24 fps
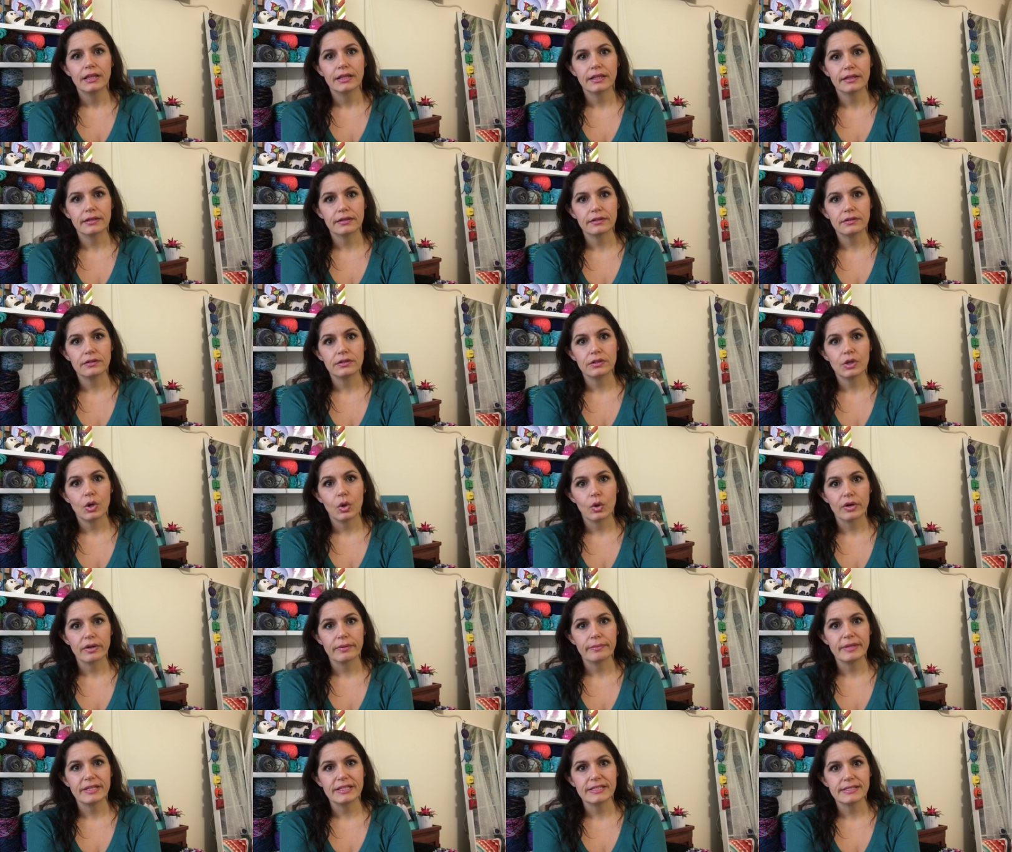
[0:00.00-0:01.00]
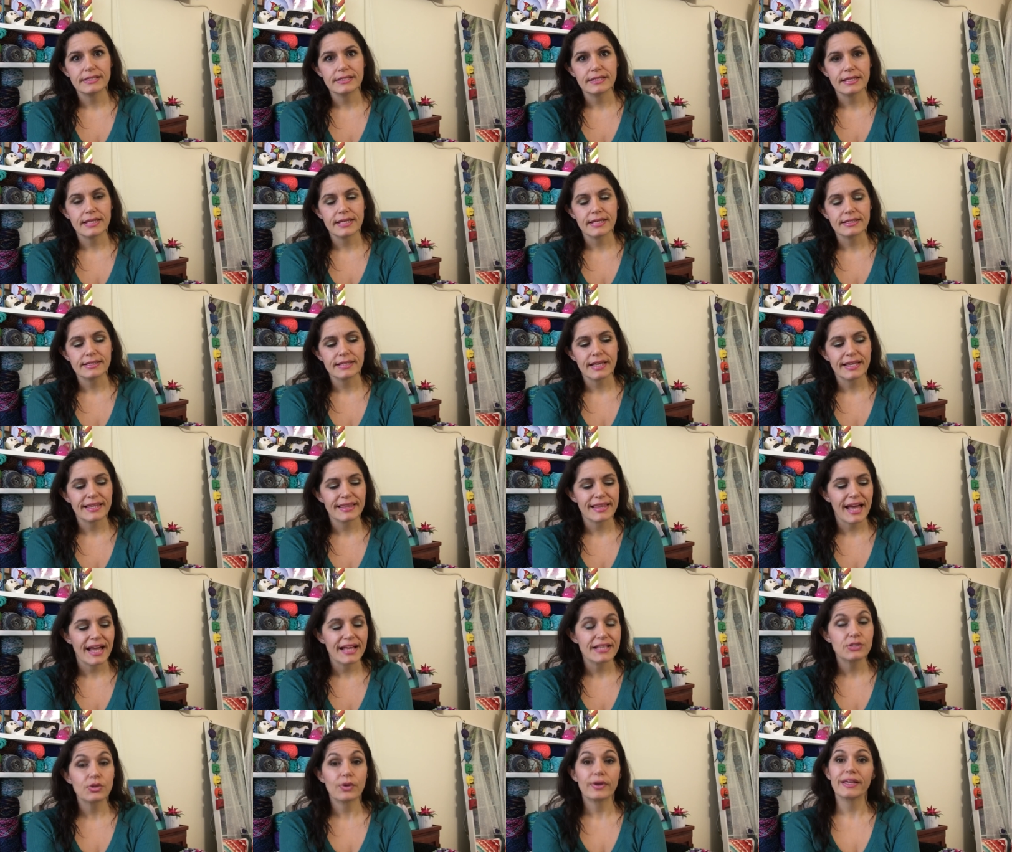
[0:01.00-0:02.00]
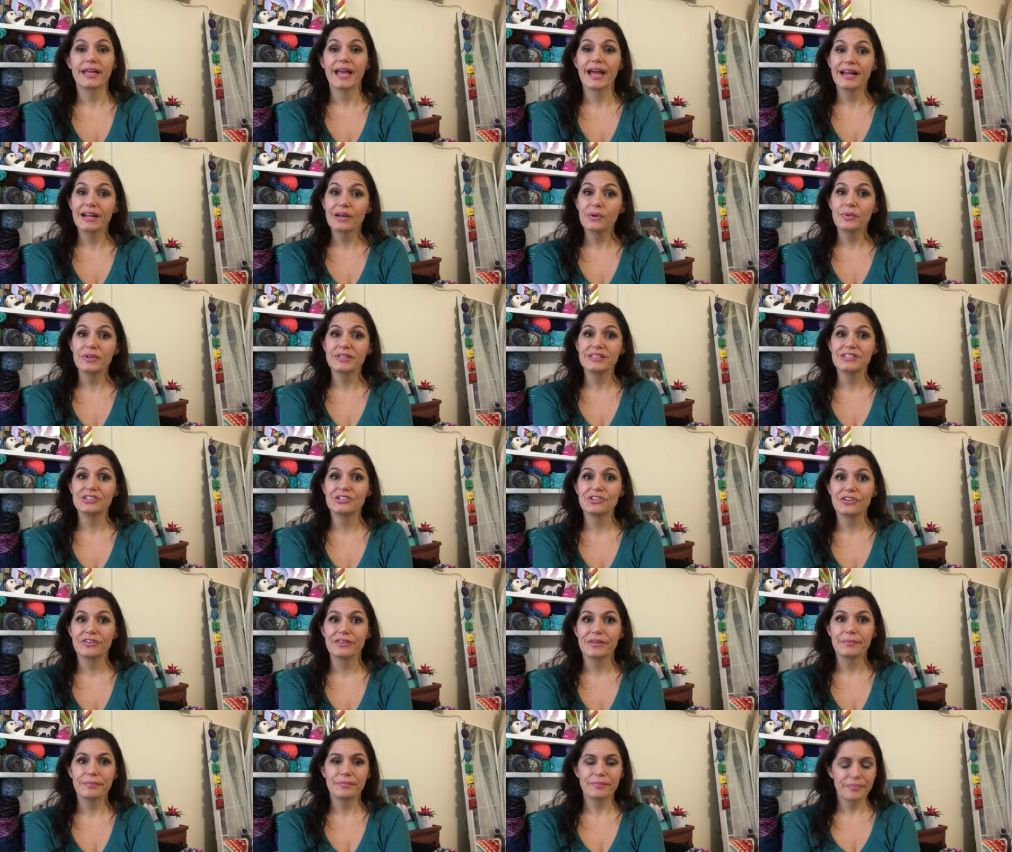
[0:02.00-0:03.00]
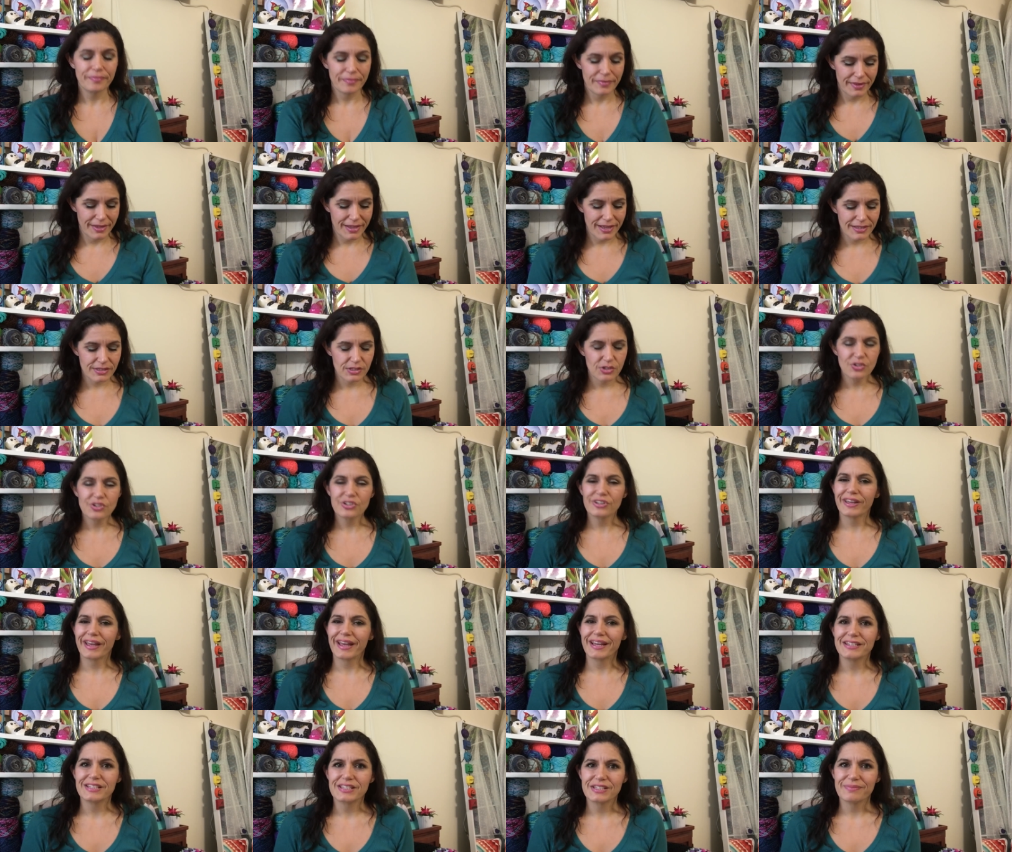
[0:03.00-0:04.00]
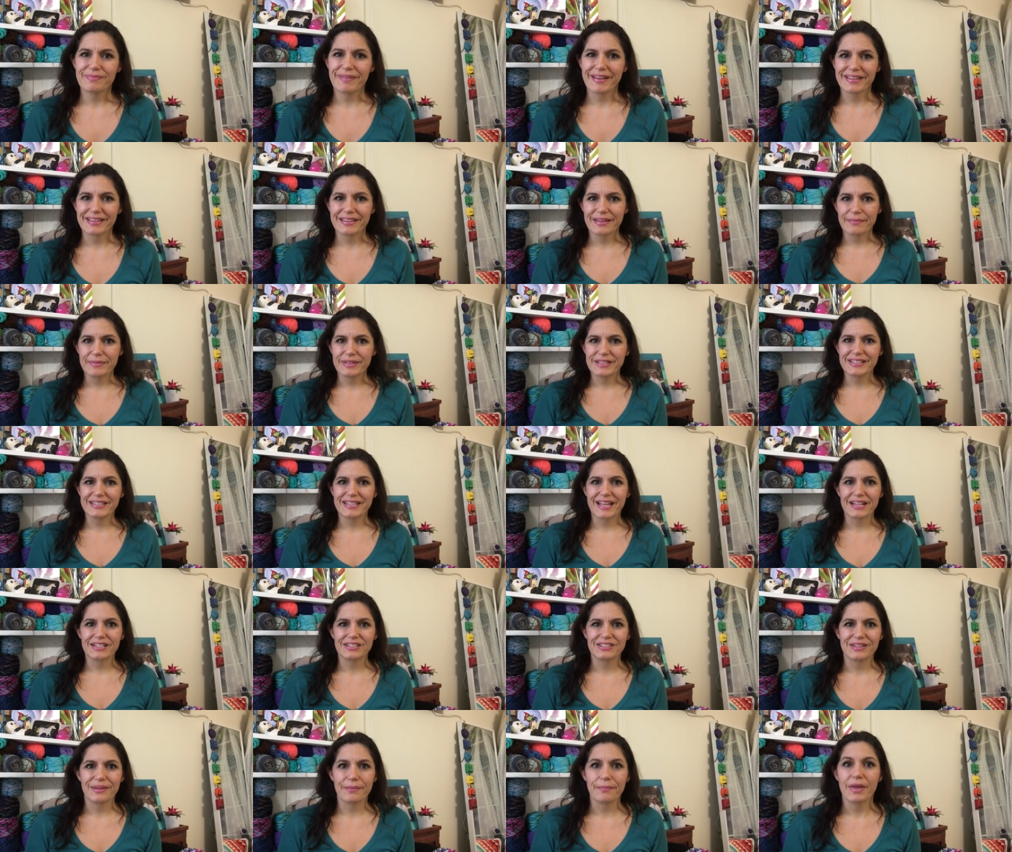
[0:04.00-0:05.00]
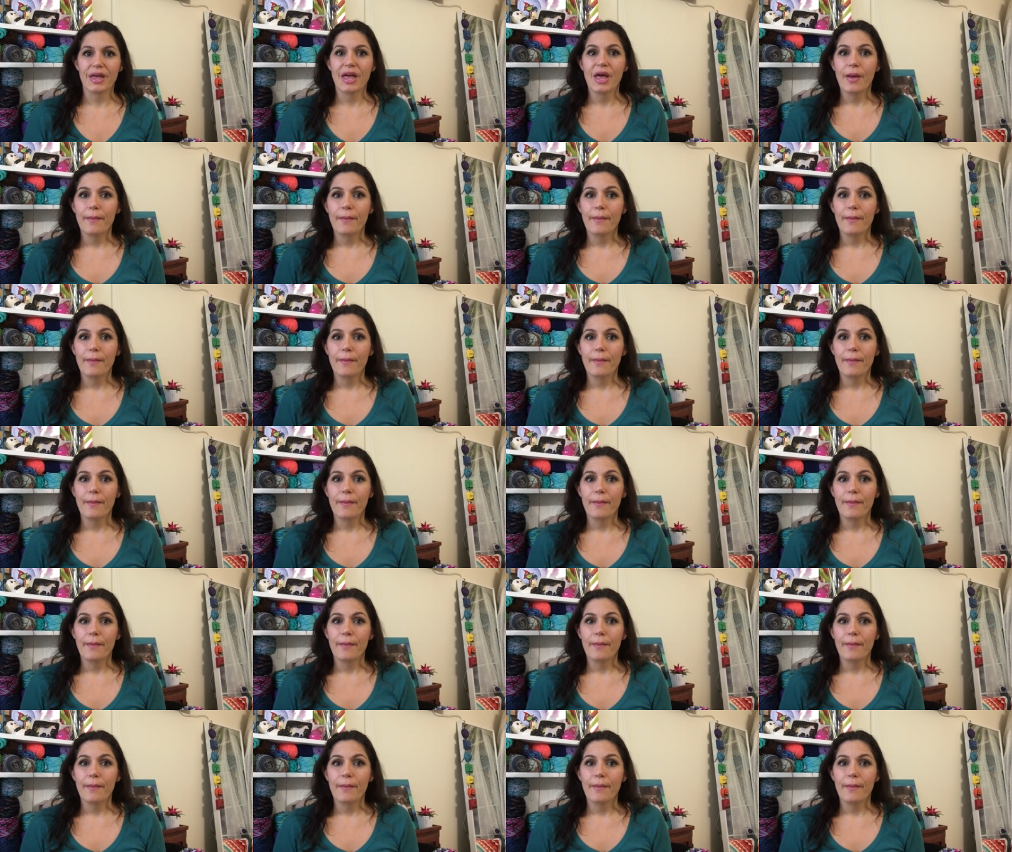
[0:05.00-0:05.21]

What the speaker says: little ornaments and things like that, so I cannot wait to share them because usually I just make them and stash them.